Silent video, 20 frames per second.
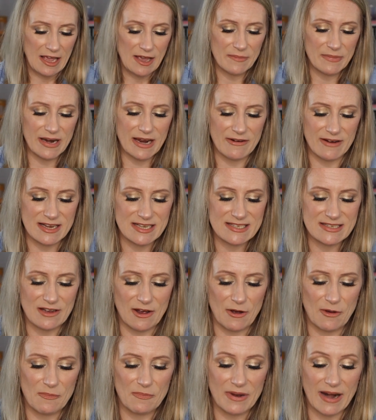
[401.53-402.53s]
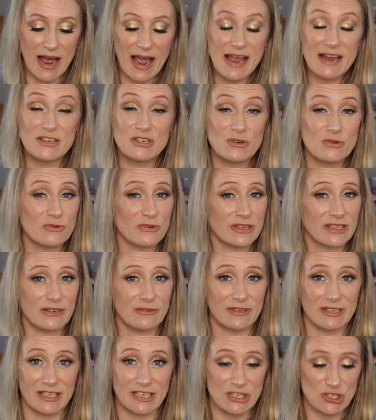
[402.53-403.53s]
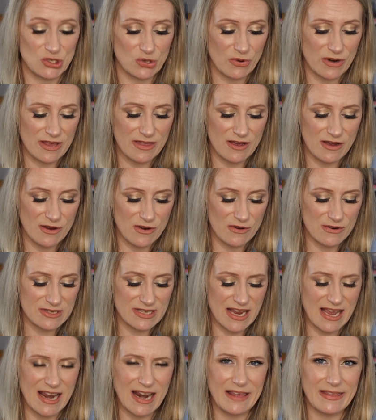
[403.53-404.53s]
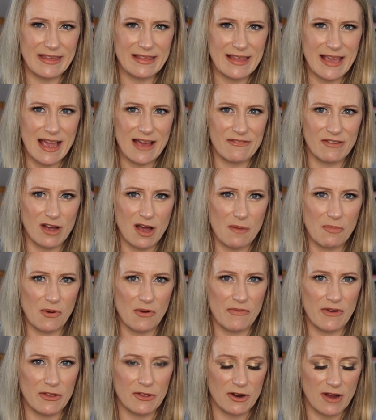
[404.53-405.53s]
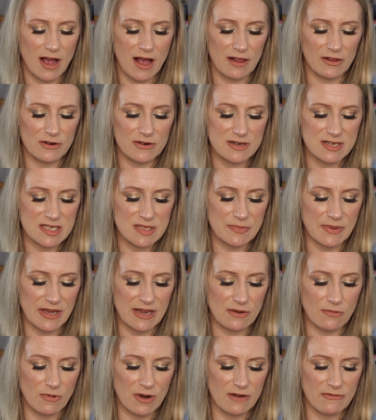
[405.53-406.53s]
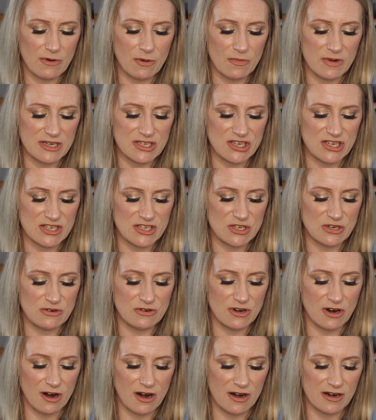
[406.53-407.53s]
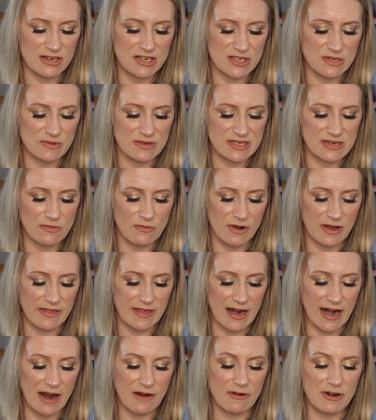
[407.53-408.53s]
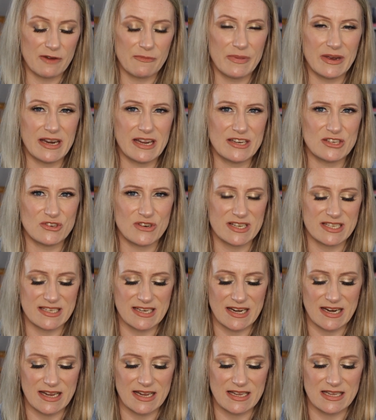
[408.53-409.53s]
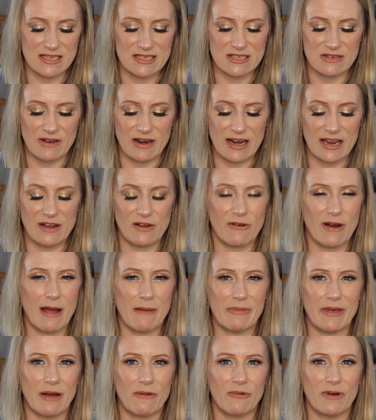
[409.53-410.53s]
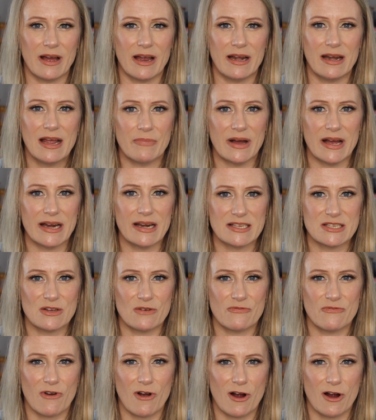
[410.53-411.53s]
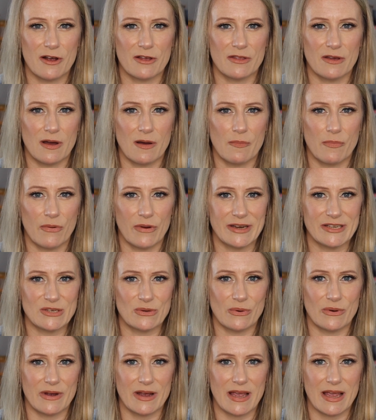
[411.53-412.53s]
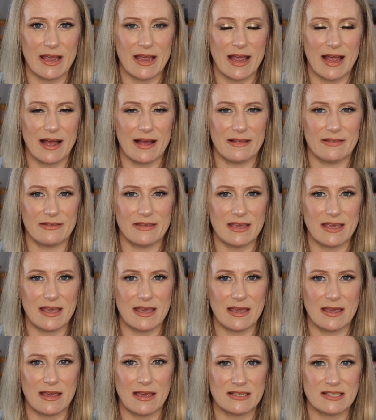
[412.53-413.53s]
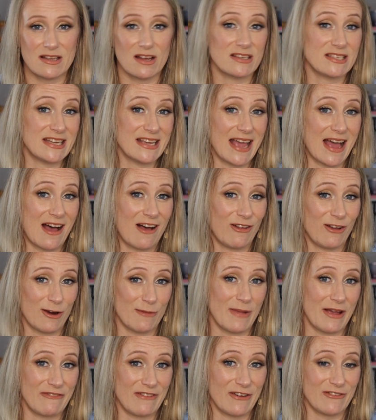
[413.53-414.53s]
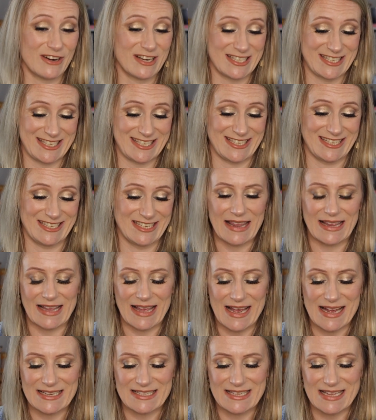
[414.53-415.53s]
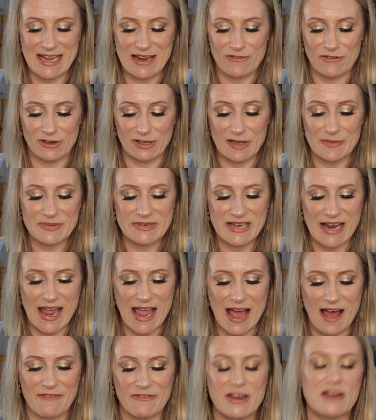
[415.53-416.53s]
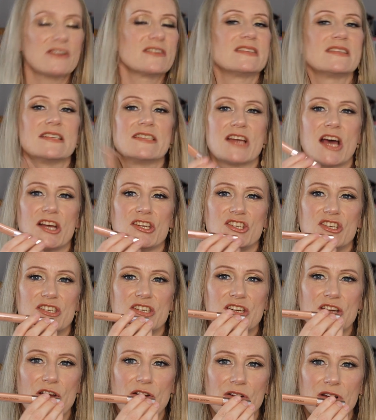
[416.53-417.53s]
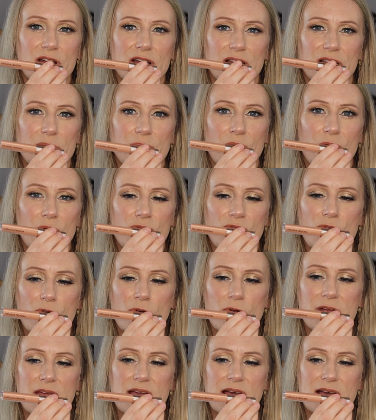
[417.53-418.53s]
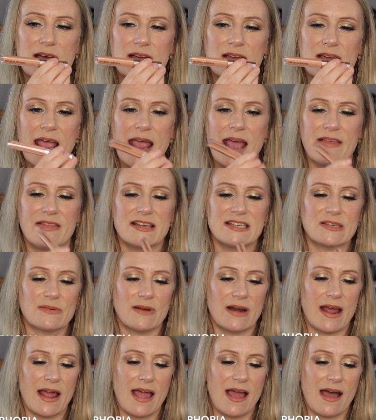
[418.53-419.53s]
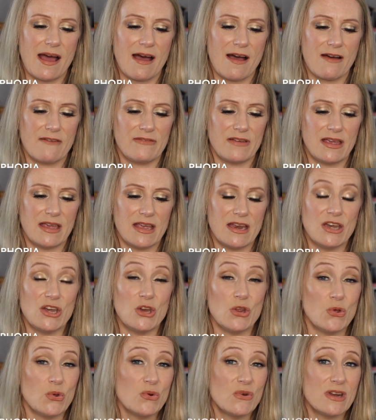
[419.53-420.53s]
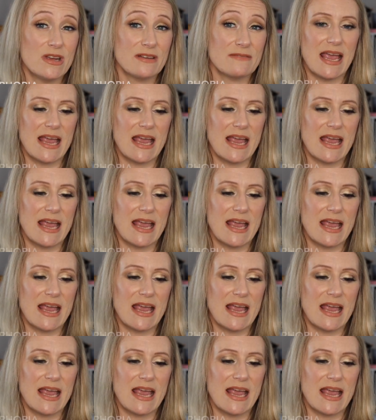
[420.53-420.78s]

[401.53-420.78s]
But anyway, so, but I do really, really enjoy those. And I think they have a couple of other colors, but one of them was just too dark, just wasn't one that I would have been interested in, so I didn't grab that one. But so far, the Boy Toy and the Saucy Gal are my favorites. And the last thing for lips I have here is Natasha Denona Lip Euphoria. And this one I have in Nude.